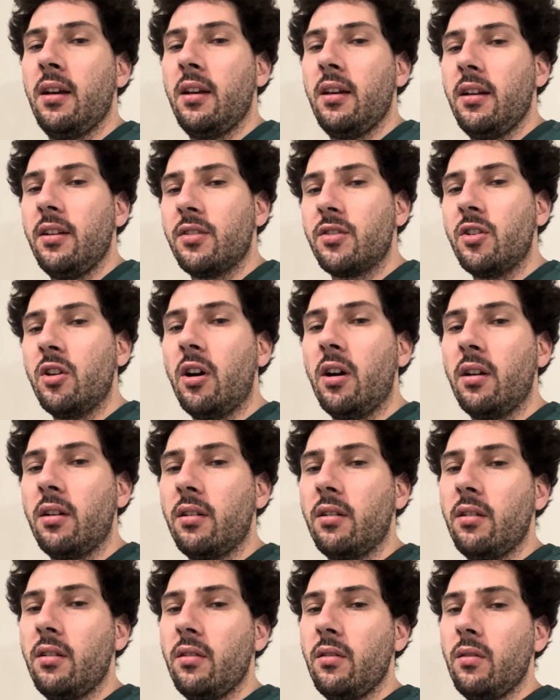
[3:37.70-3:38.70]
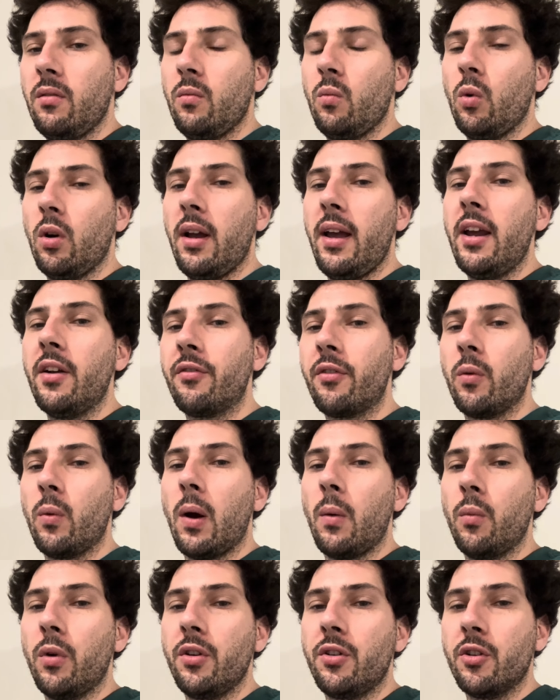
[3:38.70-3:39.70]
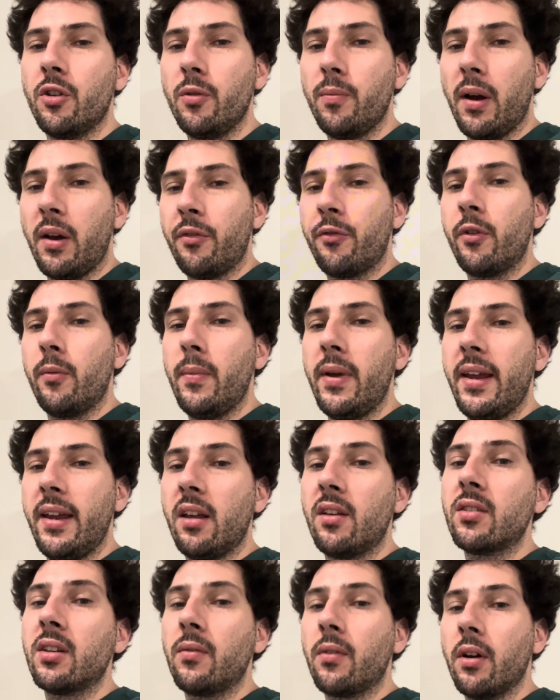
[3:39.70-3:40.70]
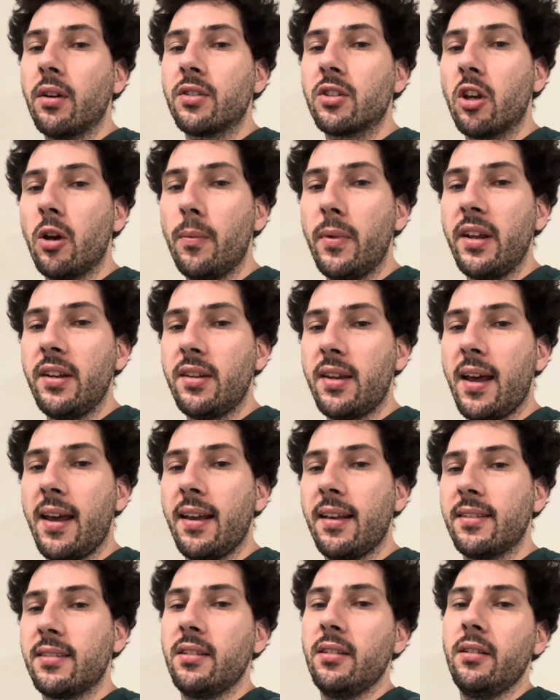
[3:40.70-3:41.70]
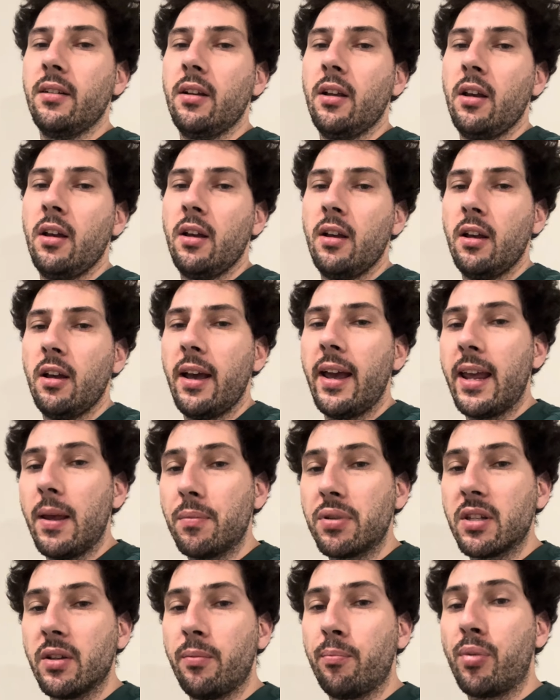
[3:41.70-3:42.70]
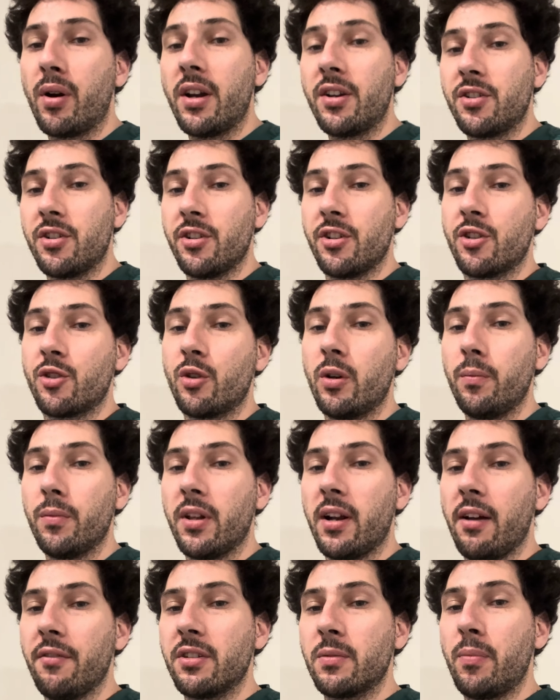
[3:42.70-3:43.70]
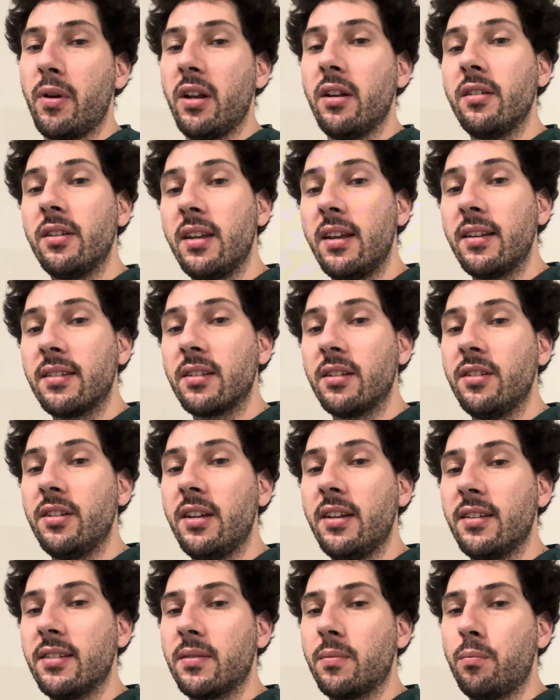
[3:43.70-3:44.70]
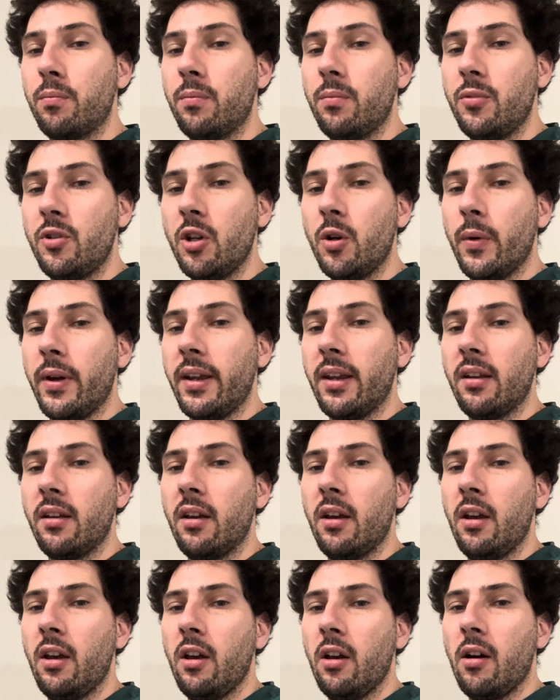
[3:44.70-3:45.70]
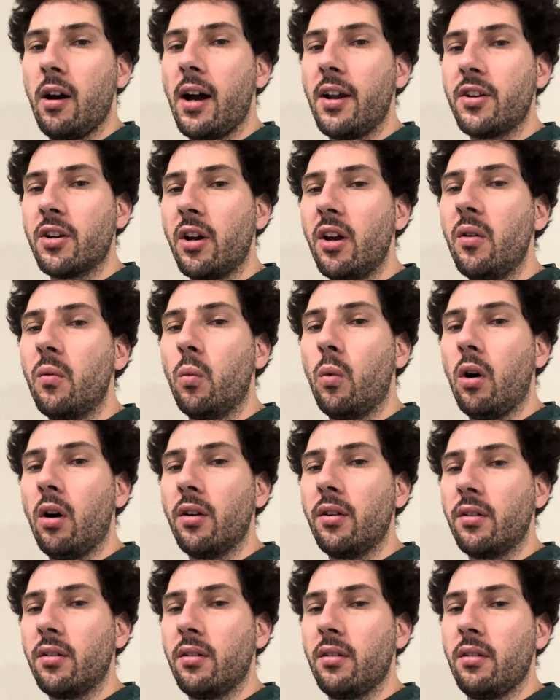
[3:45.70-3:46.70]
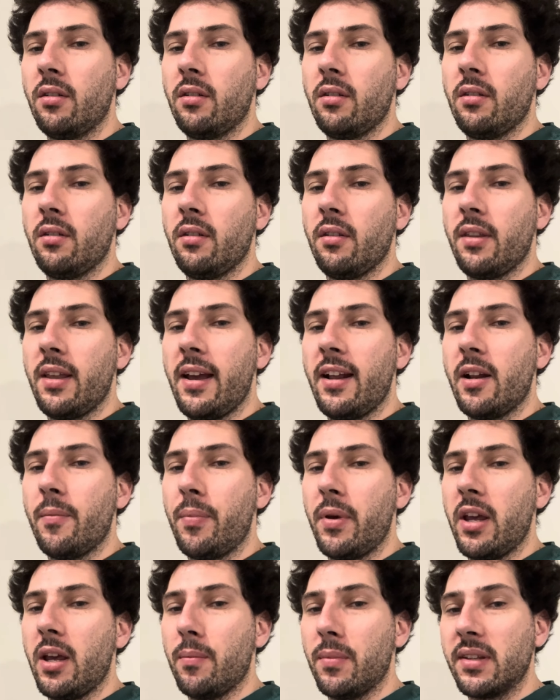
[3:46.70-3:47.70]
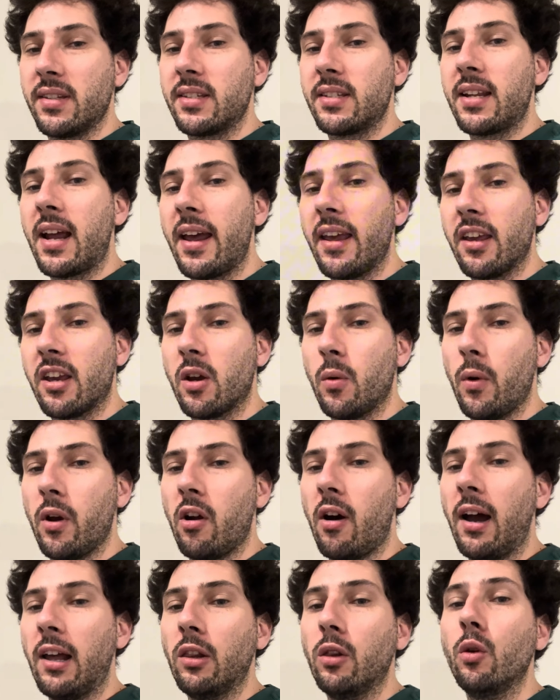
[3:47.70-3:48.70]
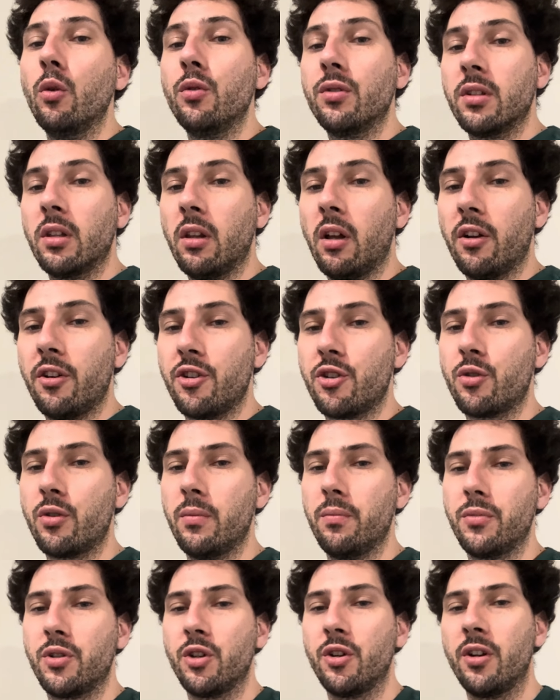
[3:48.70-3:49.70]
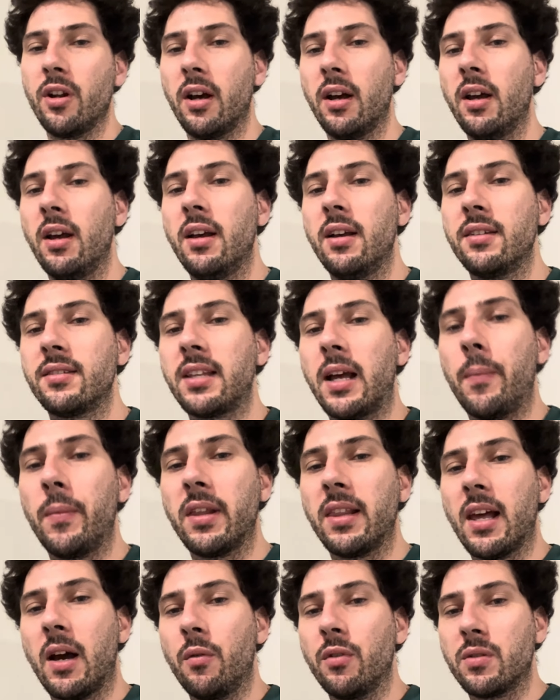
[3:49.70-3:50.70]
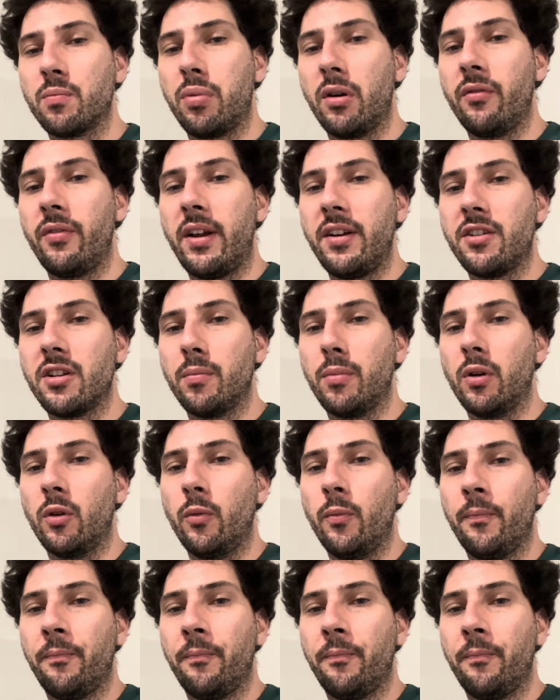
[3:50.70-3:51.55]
It's not what everyone would do, but for me, because I've got so many tanks and heaps of precious shrimp that I've spent years and years doing, I don't want there to be a mistake where I lose a lot of shrimp due to something that was preventable.